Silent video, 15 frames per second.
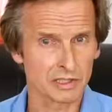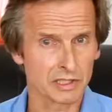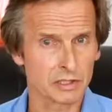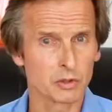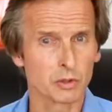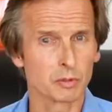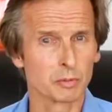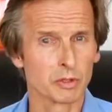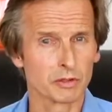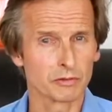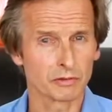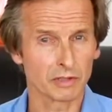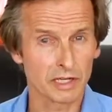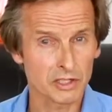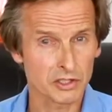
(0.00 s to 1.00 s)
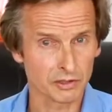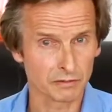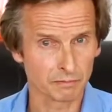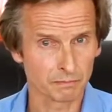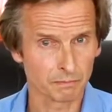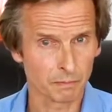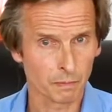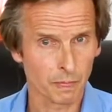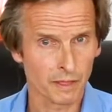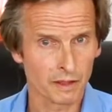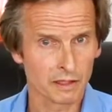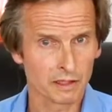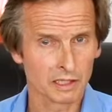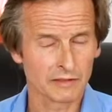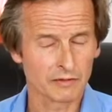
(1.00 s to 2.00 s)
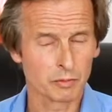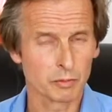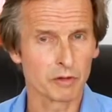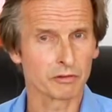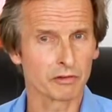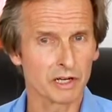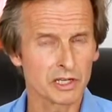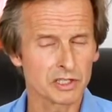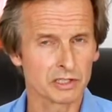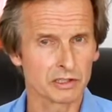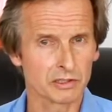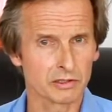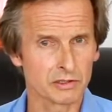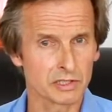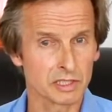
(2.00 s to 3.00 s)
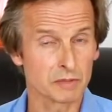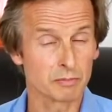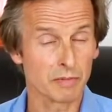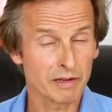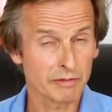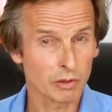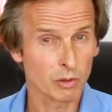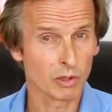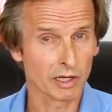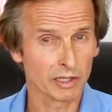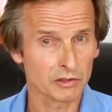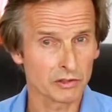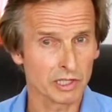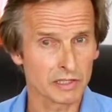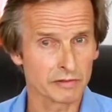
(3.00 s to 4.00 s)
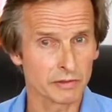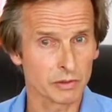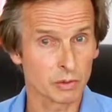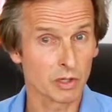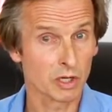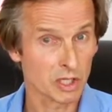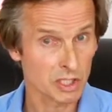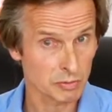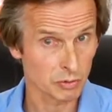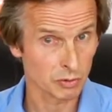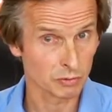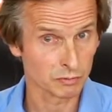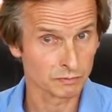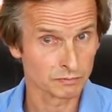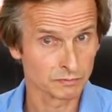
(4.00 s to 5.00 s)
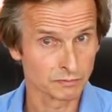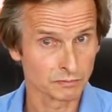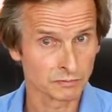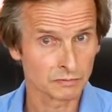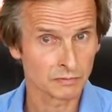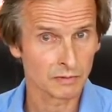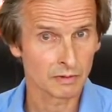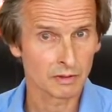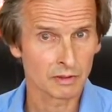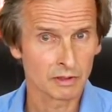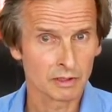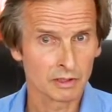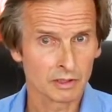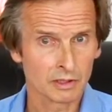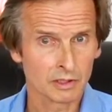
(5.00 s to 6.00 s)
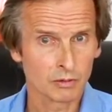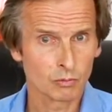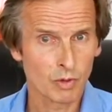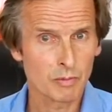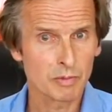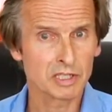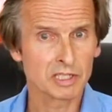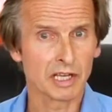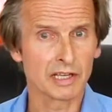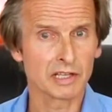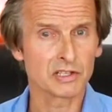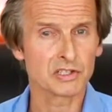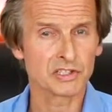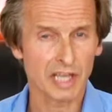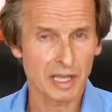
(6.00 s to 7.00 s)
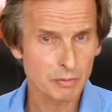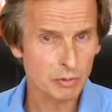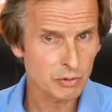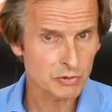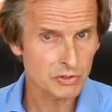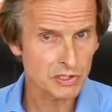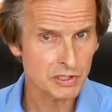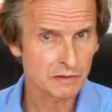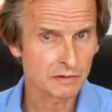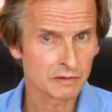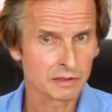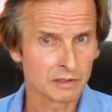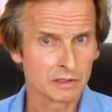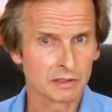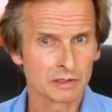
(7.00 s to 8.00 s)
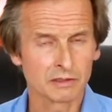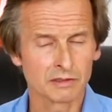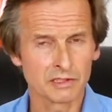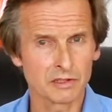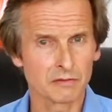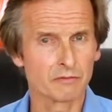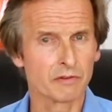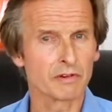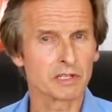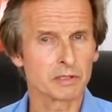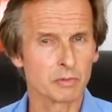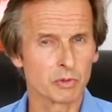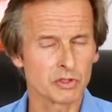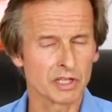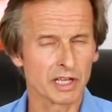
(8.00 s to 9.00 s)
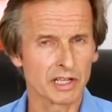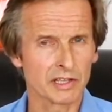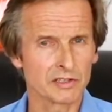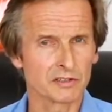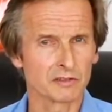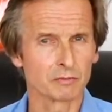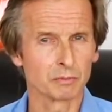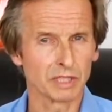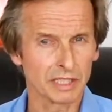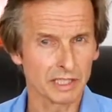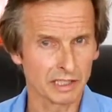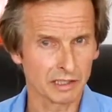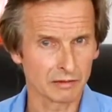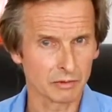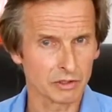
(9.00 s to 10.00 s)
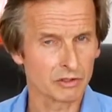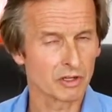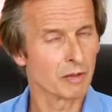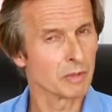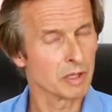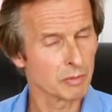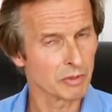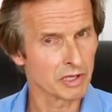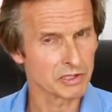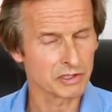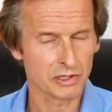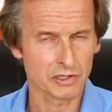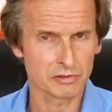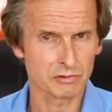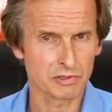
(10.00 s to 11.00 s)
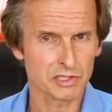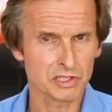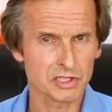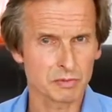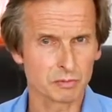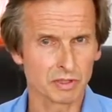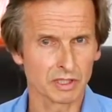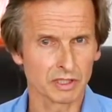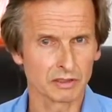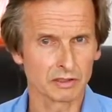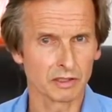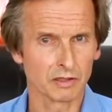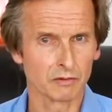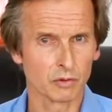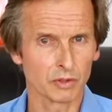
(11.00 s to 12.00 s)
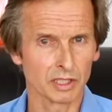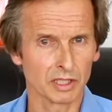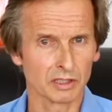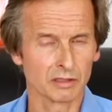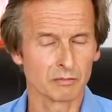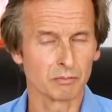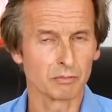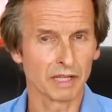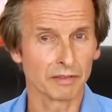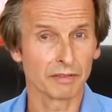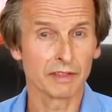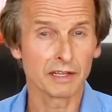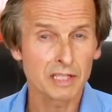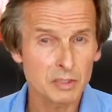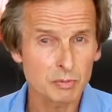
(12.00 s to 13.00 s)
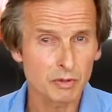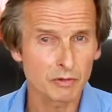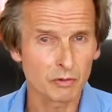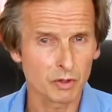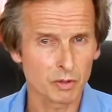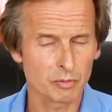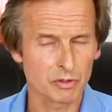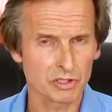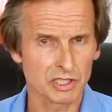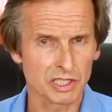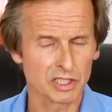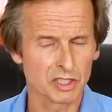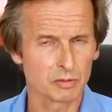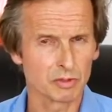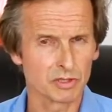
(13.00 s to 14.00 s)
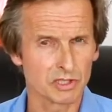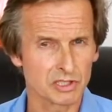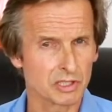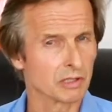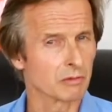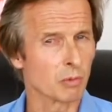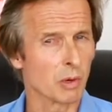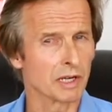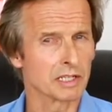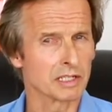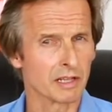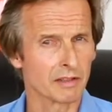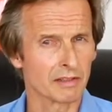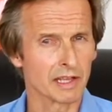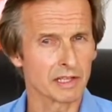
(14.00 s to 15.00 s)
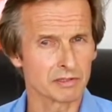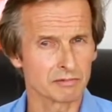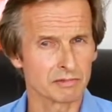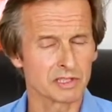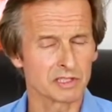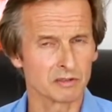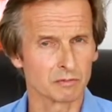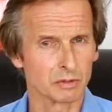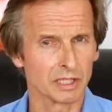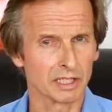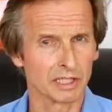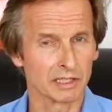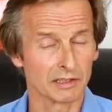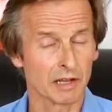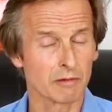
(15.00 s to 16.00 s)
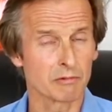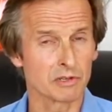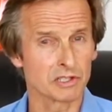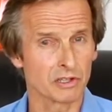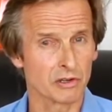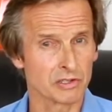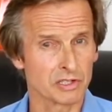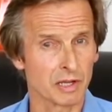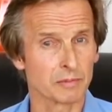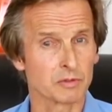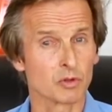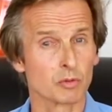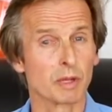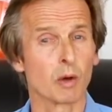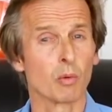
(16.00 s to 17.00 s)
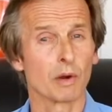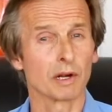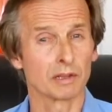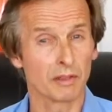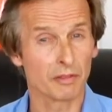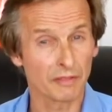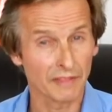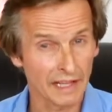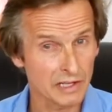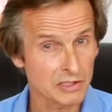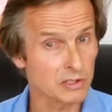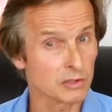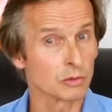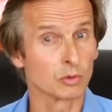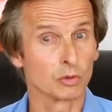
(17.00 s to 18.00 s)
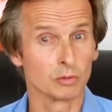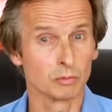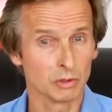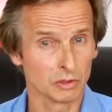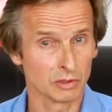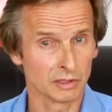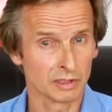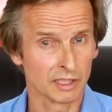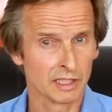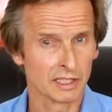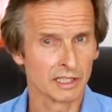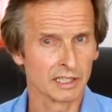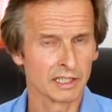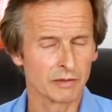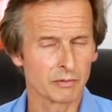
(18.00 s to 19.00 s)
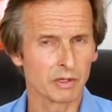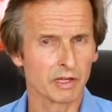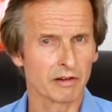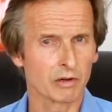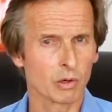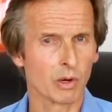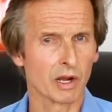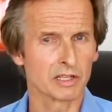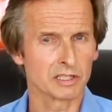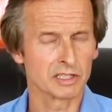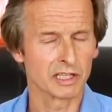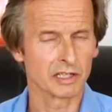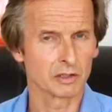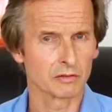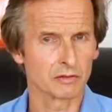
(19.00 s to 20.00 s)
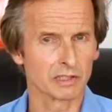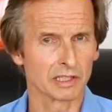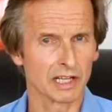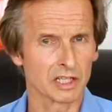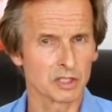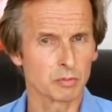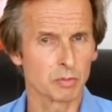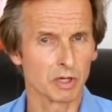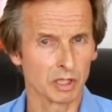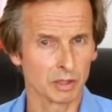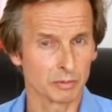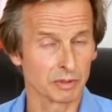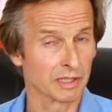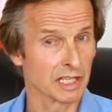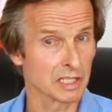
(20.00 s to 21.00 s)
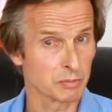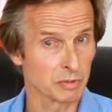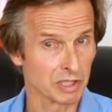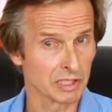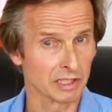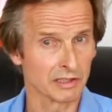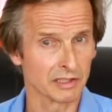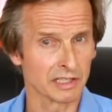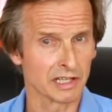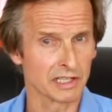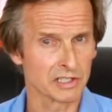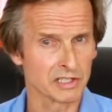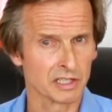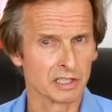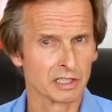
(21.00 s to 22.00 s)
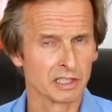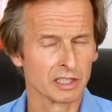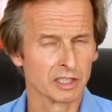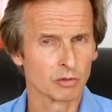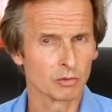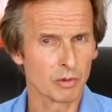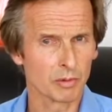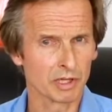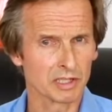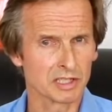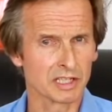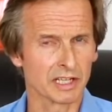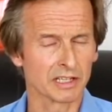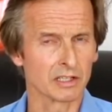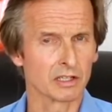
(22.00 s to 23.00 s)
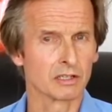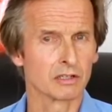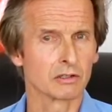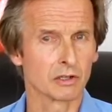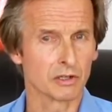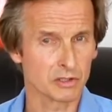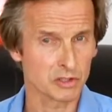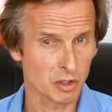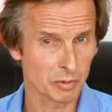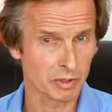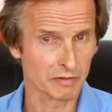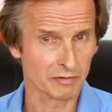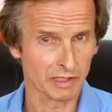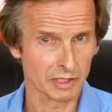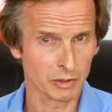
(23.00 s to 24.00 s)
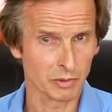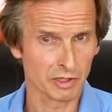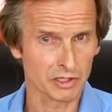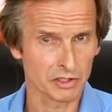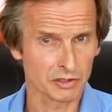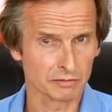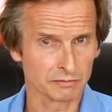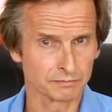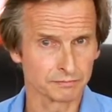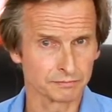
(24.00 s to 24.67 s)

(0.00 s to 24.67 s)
that's called a perforation. If a perforation occurs, this may require transfer to a hospital. When we take samples, there's a very small chance of bleeding. We try and minimise those risks by avoiding blood thinners before the procedure, but there's still a 1 in 10,000 risk of bleeding, and that risk goes up to about 1 in 1,000 or more if we are required to take off a large polyp, and that's particularly the case when we undertake colonoscopic evaluation.